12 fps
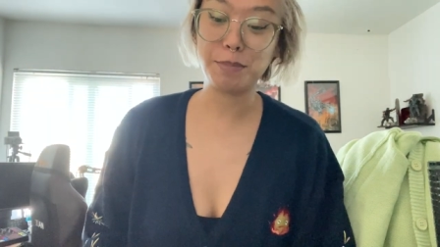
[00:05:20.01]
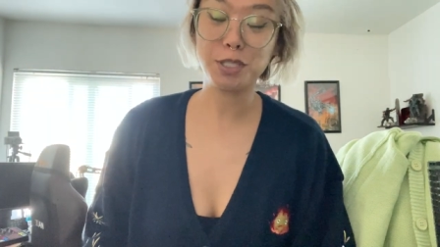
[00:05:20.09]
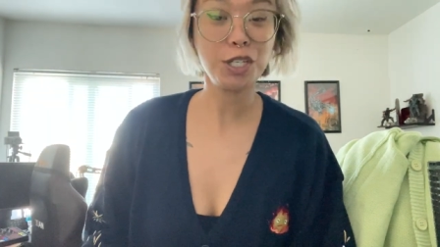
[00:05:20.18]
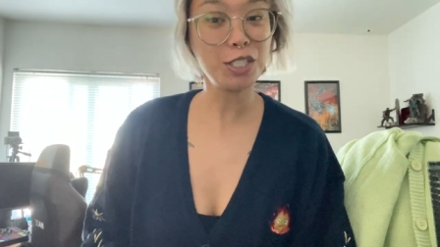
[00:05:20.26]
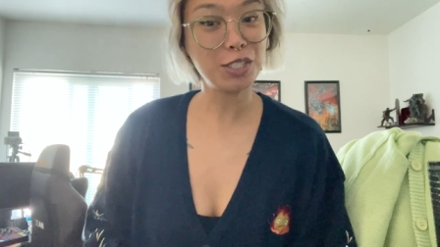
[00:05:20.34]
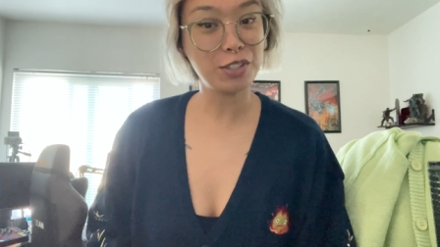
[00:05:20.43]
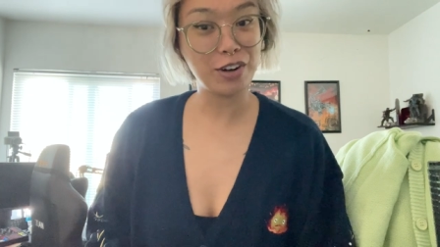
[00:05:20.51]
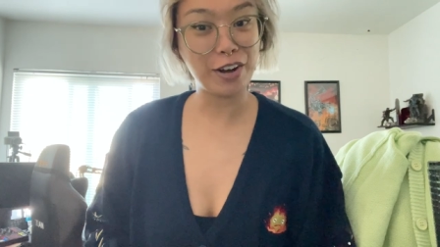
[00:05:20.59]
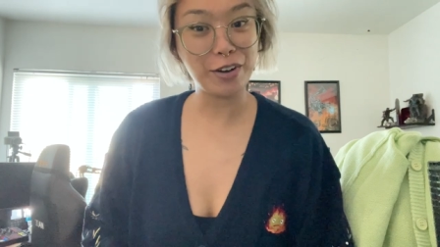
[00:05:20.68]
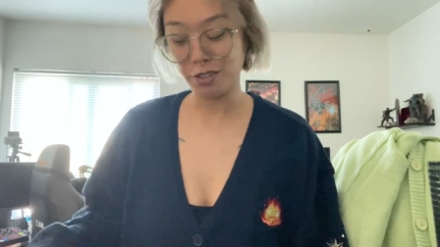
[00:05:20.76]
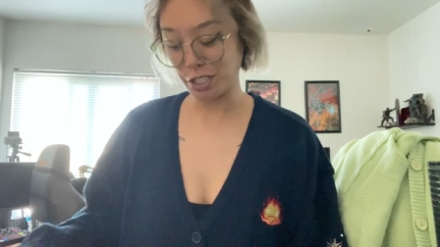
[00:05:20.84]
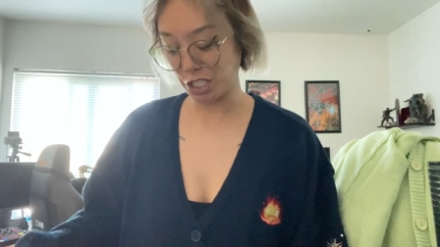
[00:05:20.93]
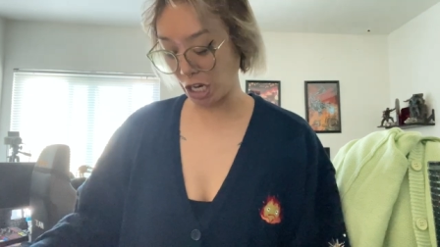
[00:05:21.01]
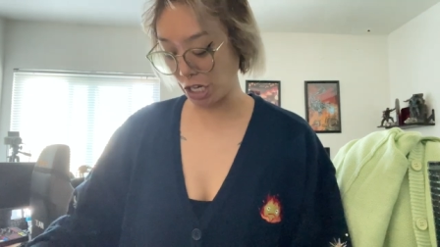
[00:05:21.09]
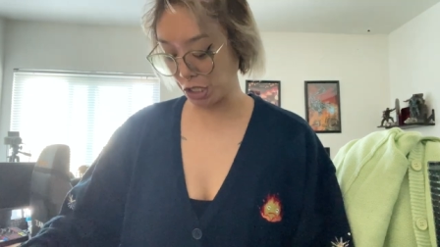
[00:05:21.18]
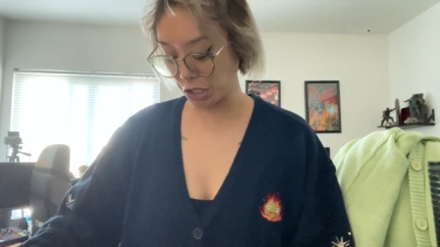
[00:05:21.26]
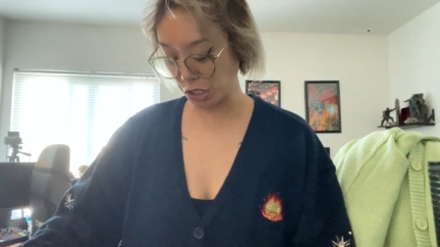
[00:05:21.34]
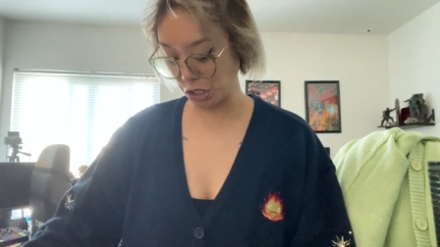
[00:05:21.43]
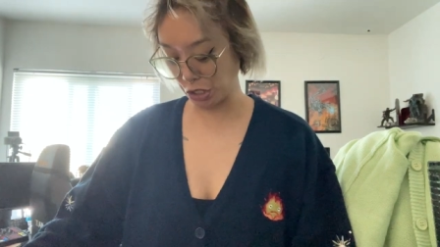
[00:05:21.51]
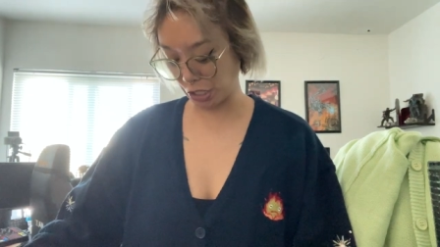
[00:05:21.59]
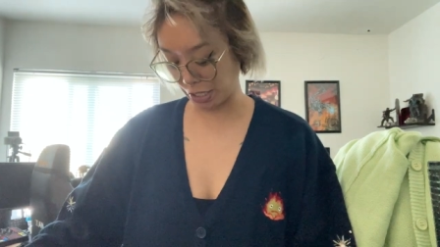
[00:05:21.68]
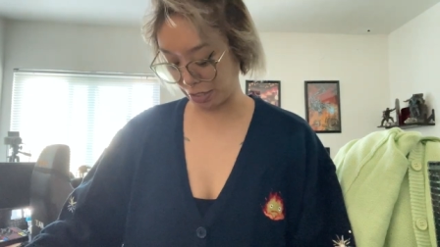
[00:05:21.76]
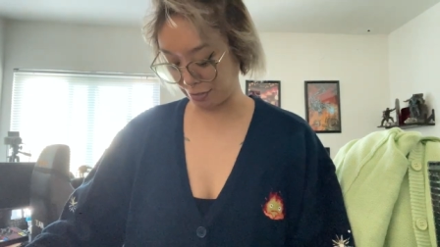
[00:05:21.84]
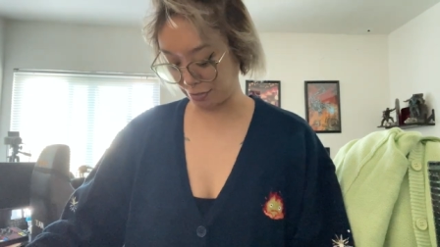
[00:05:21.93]
Totoro, which I also
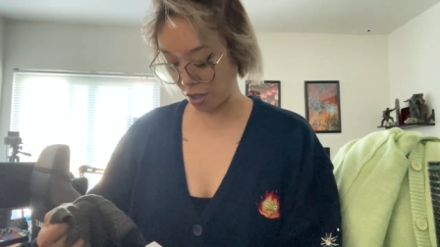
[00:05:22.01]
love.